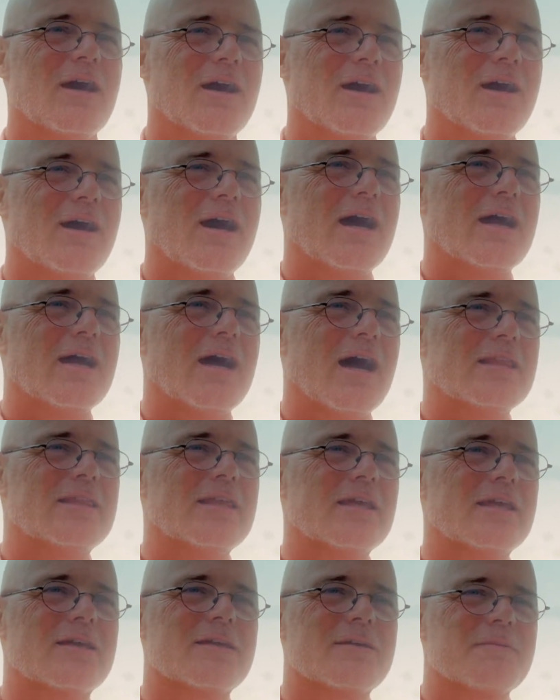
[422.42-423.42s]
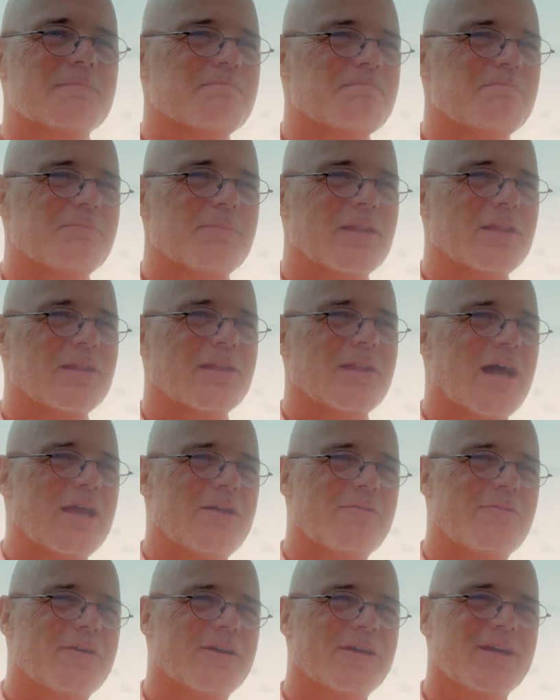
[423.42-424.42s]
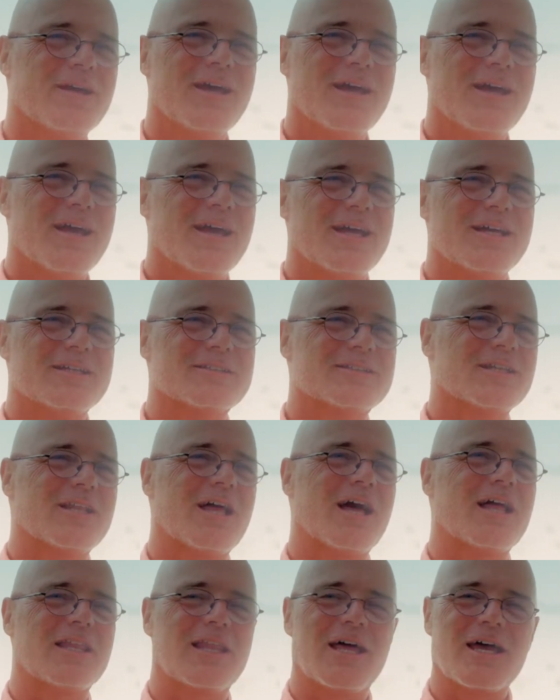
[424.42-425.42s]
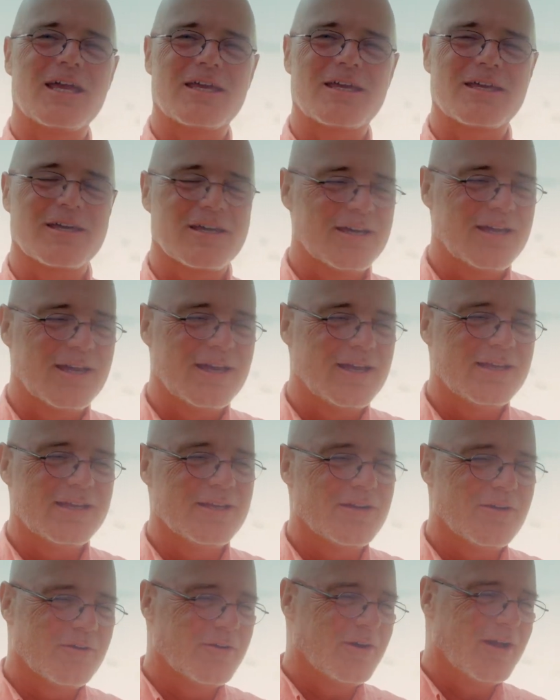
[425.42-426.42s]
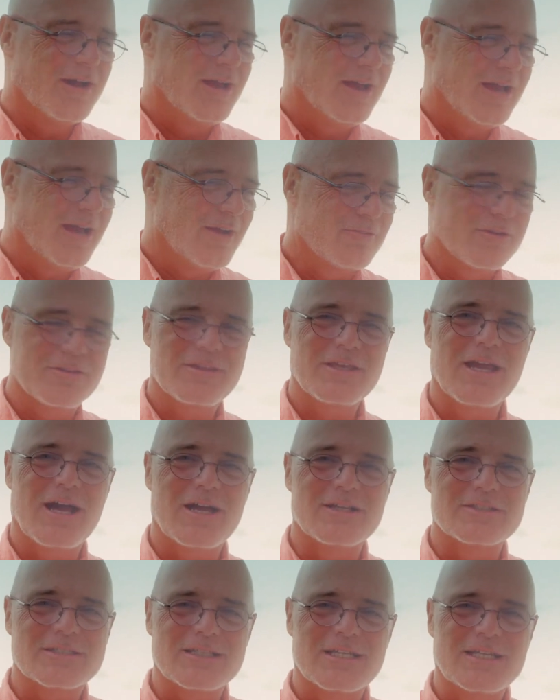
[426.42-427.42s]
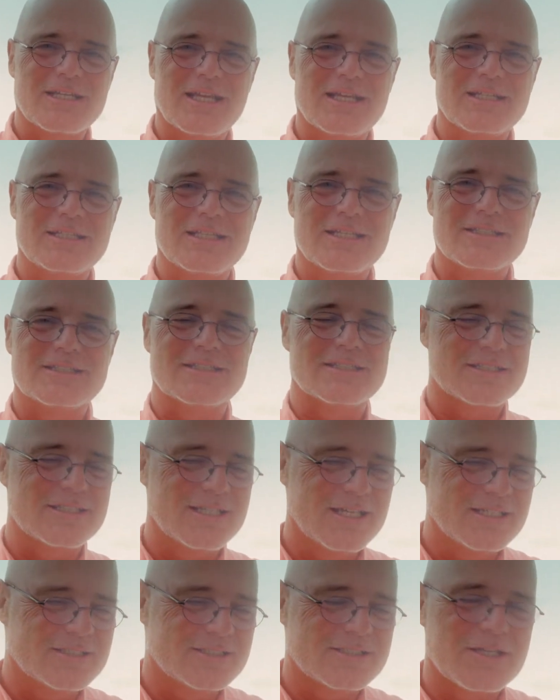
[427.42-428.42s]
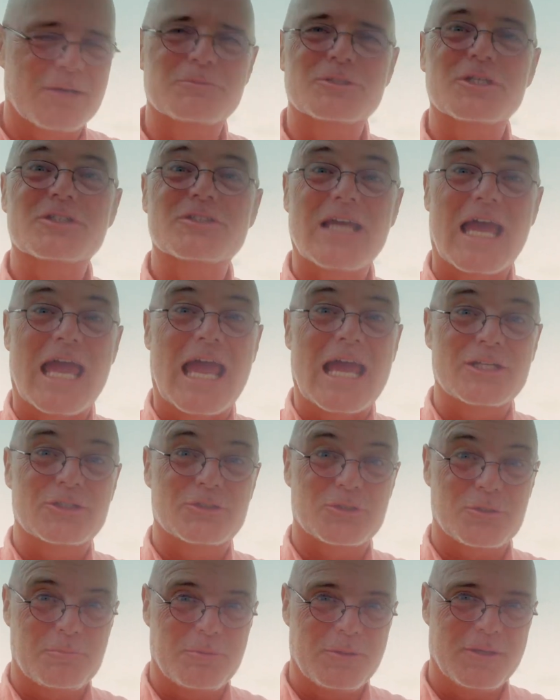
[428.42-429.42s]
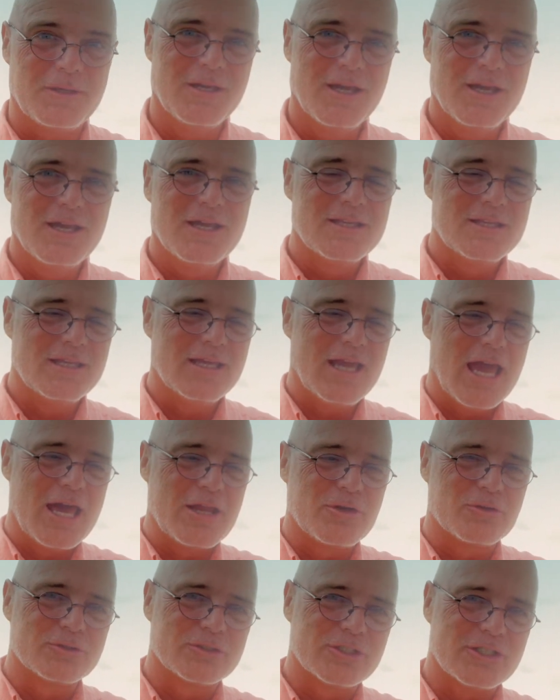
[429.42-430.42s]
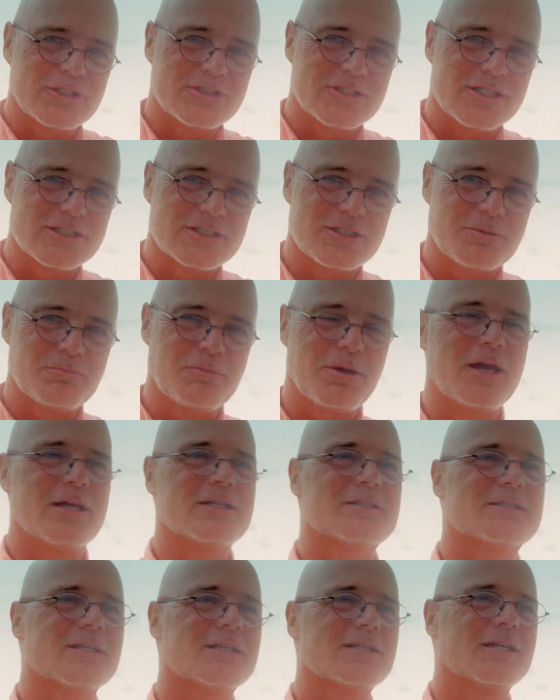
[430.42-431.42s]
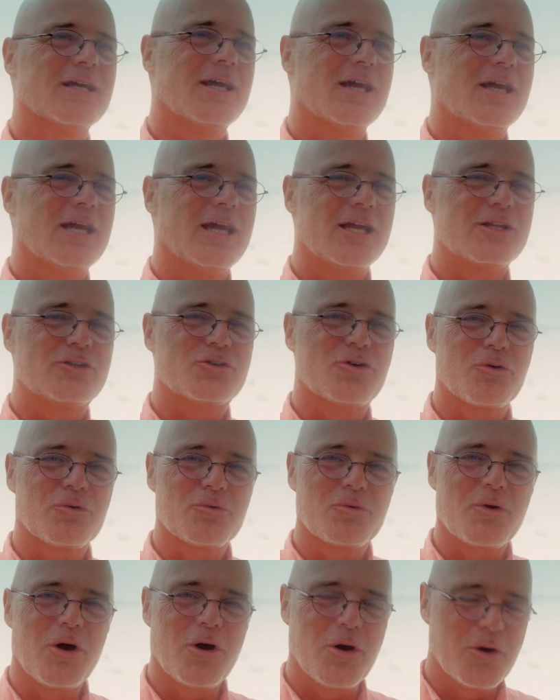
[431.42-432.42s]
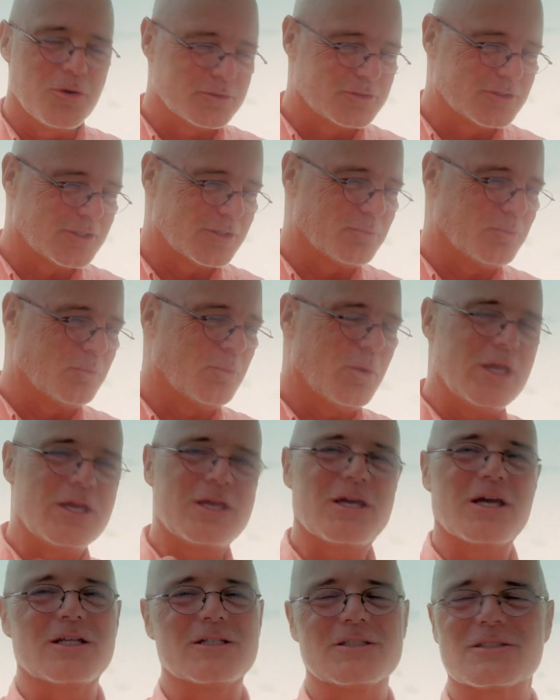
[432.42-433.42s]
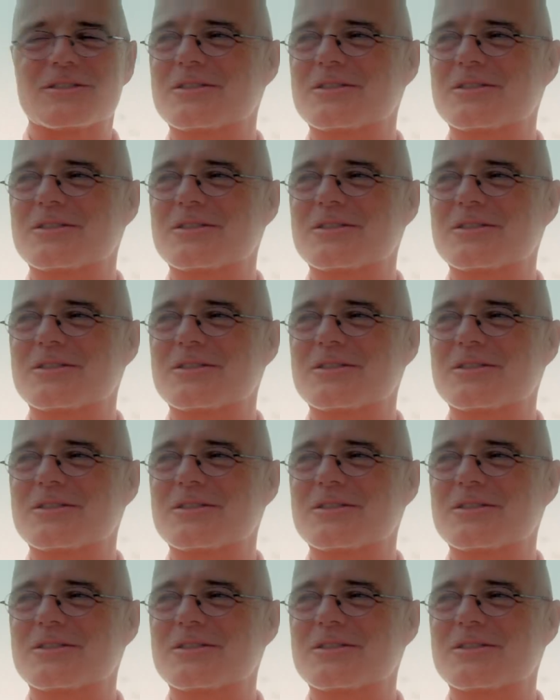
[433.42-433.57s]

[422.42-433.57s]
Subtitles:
I think life is a lot like, you know, everything else. It's subject to entropy. The energy dissipates, it corrodes, it weakens,